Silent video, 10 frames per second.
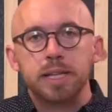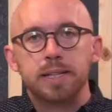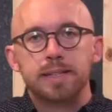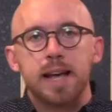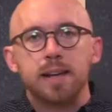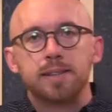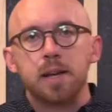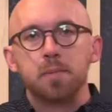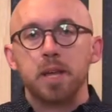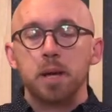exact
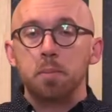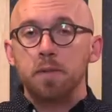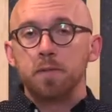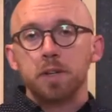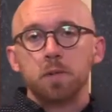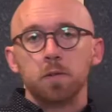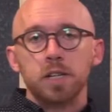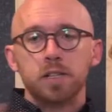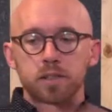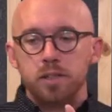same thing, but for different
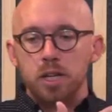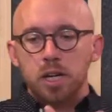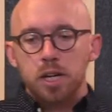reasons.